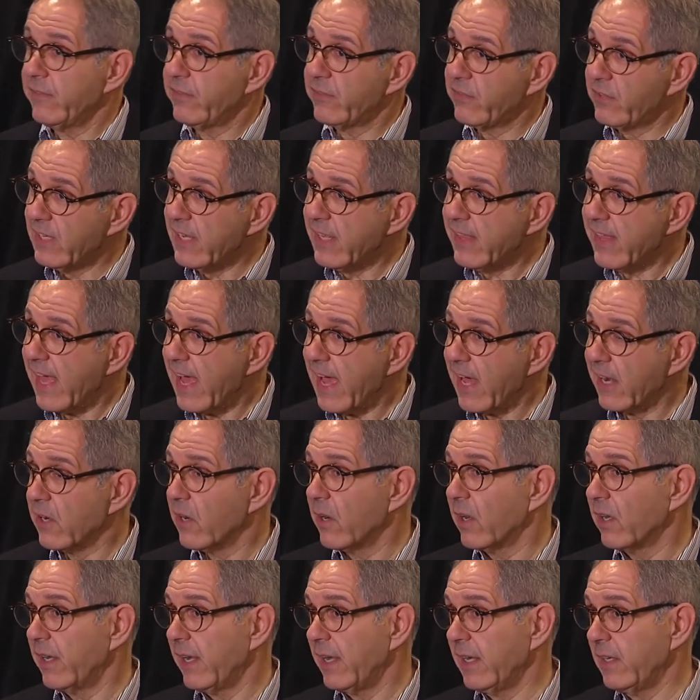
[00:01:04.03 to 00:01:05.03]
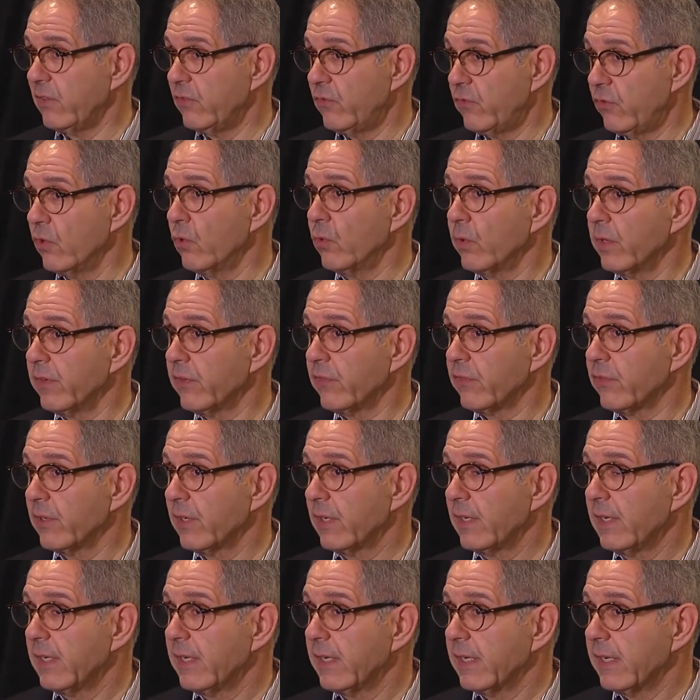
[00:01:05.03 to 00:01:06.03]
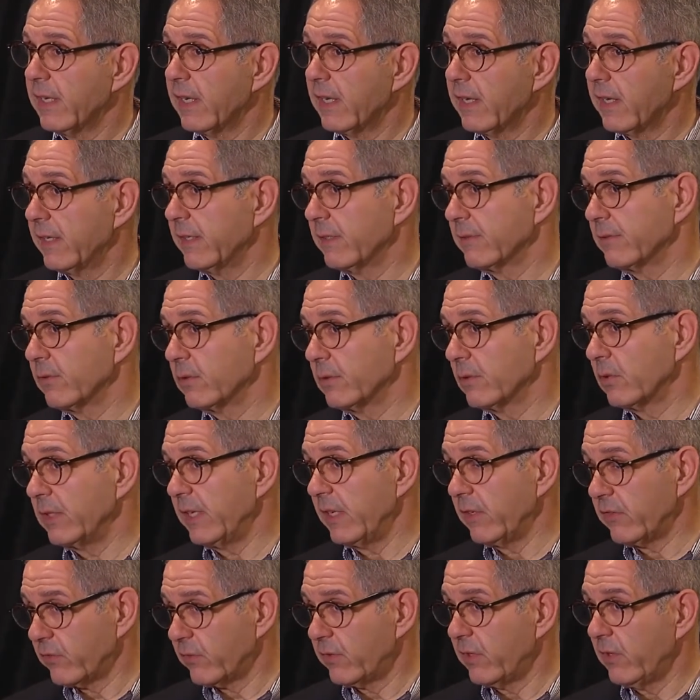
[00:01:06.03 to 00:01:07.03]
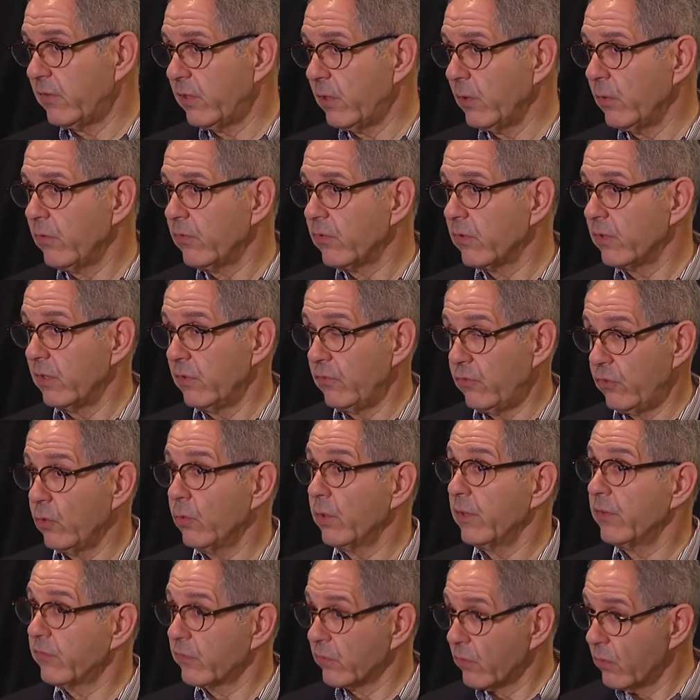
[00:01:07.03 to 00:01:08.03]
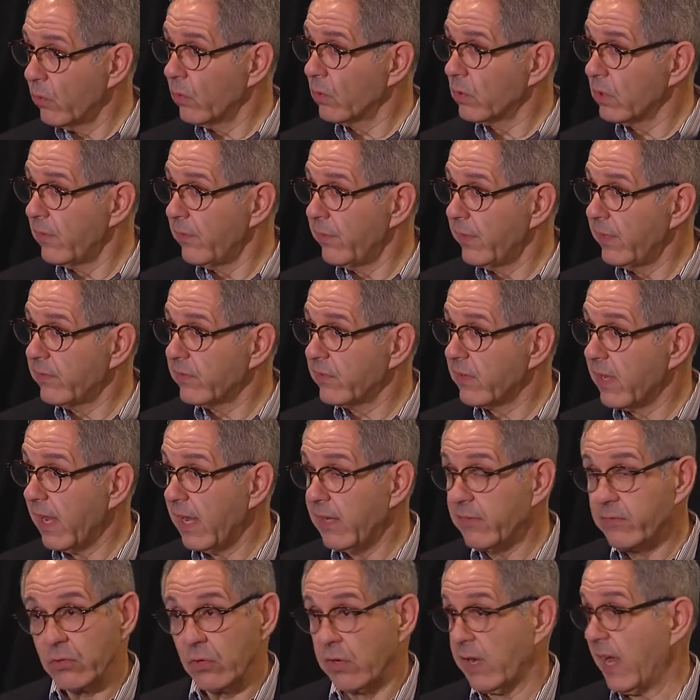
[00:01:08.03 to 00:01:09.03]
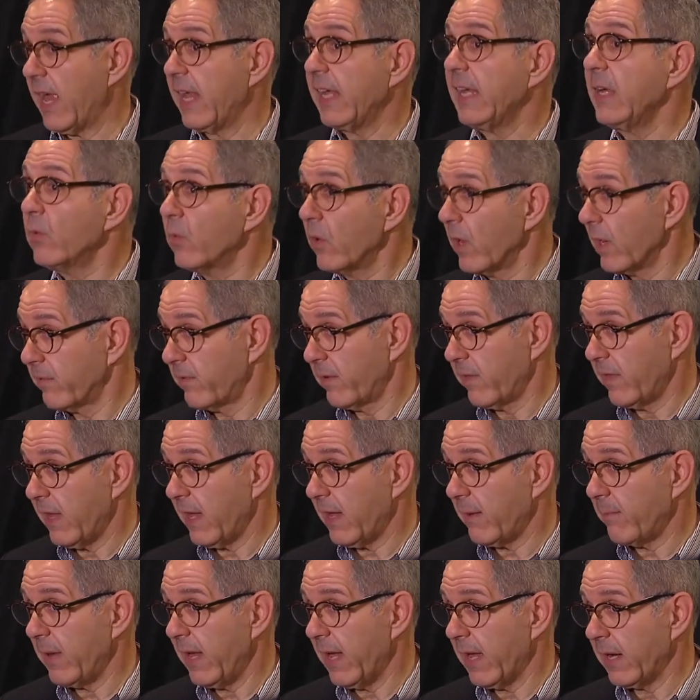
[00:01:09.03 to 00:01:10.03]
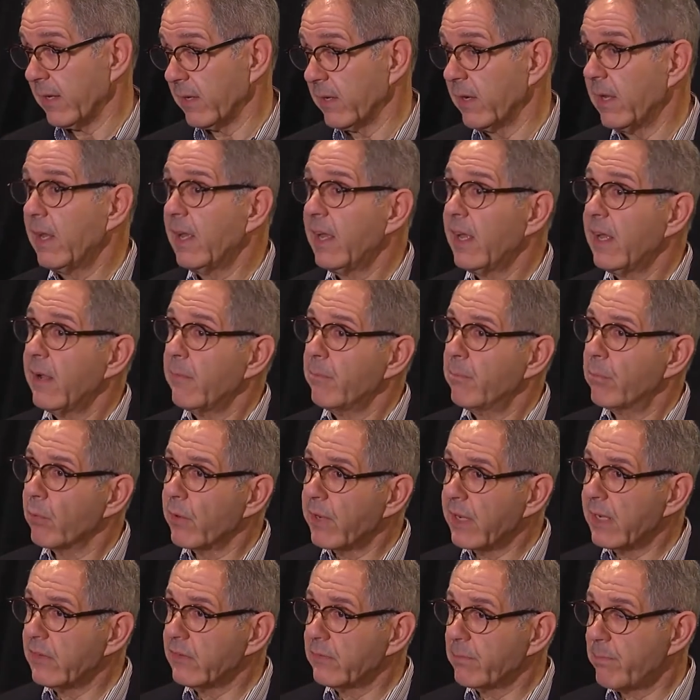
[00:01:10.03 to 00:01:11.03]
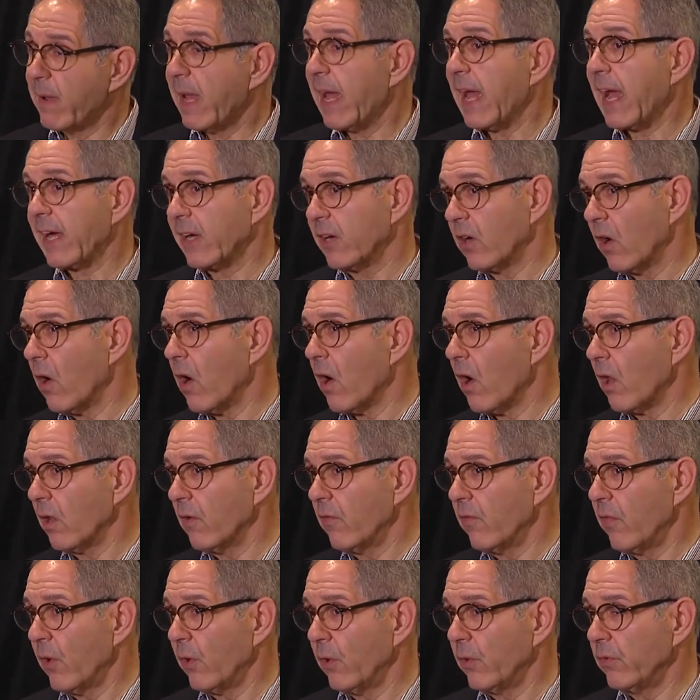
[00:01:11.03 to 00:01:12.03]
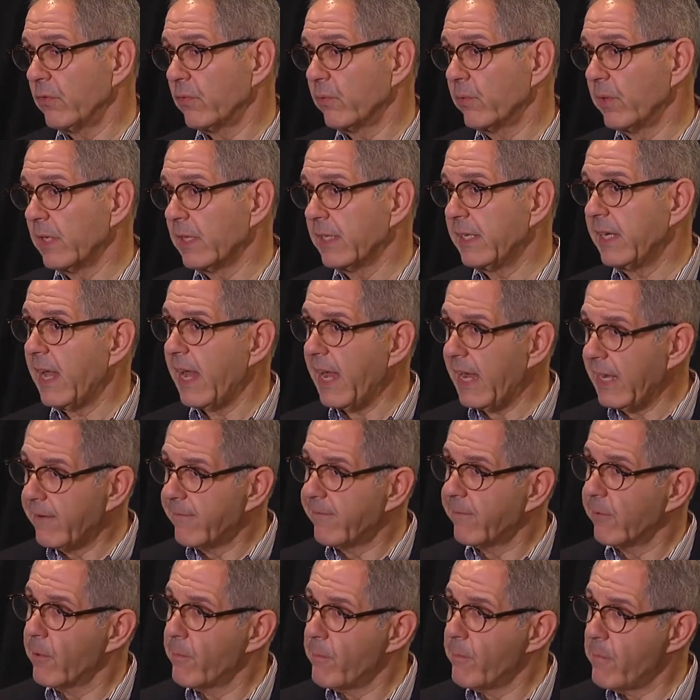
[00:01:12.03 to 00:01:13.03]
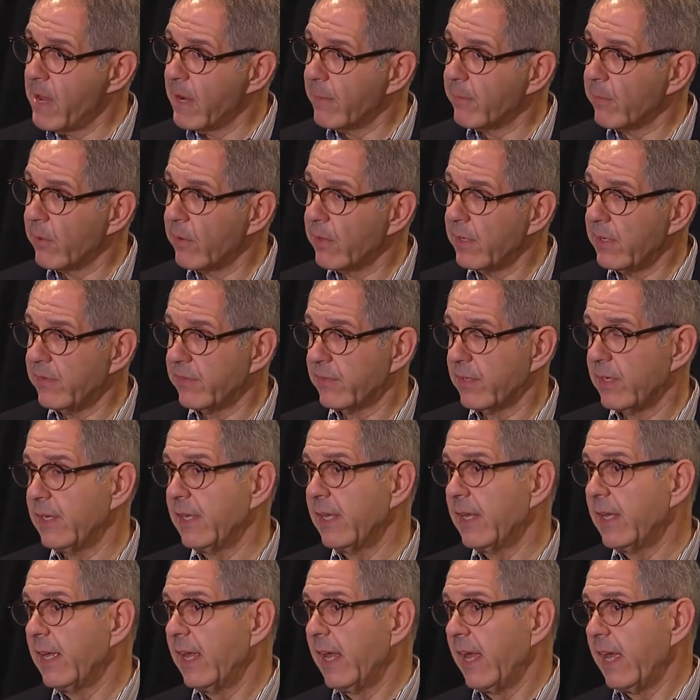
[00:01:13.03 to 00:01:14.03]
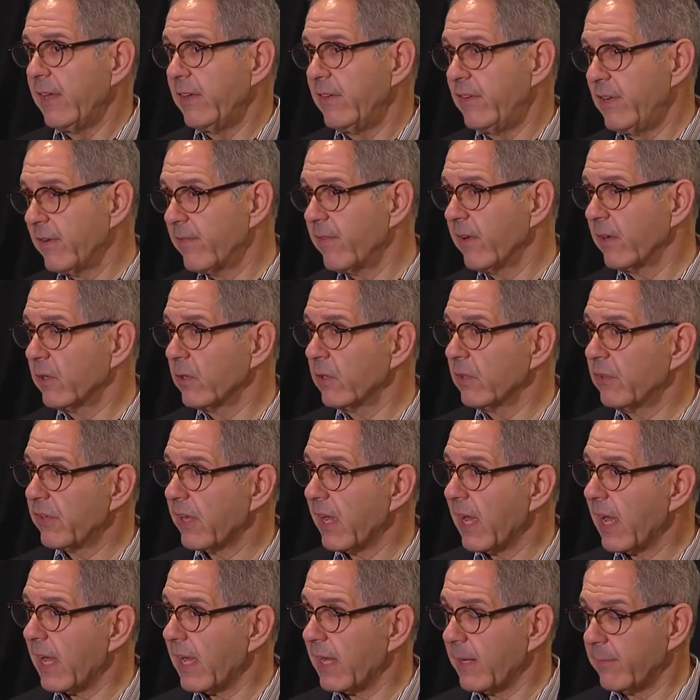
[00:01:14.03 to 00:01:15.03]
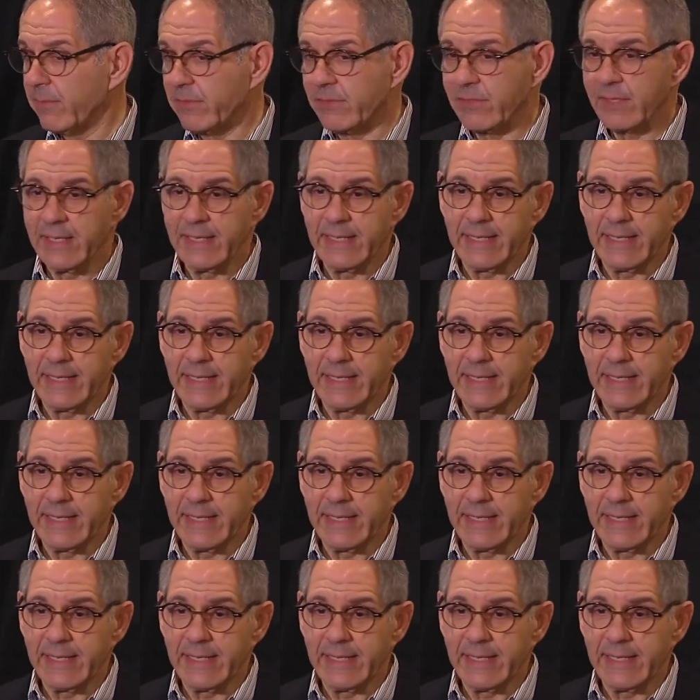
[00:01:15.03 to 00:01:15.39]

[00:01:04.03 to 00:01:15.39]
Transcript: see that on a Jewish uh, institution, a Jewish school in this case, or anywhere for that matter, brings back all of those really hateful memories and, and difficult times.